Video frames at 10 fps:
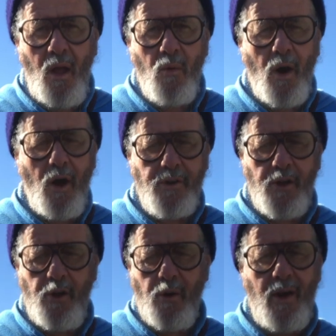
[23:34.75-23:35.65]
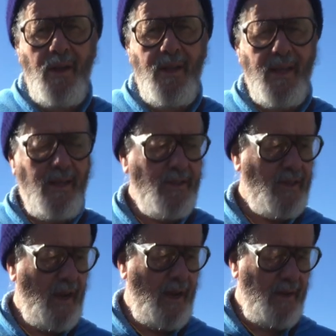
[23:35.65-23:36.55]
what I'll do is
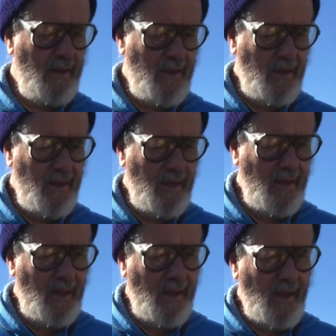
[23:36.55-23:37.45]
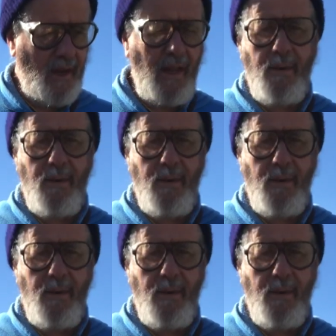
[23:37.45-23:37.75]
clean